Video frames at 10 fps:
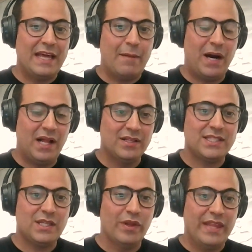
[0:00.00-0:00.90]
That
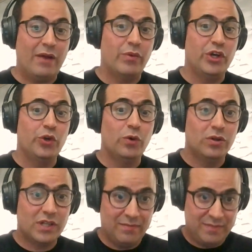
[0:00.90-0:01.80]
policy, when that
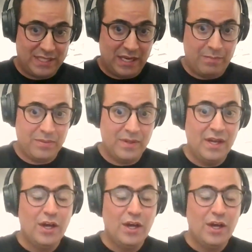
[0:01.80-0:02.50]
renewal comes up,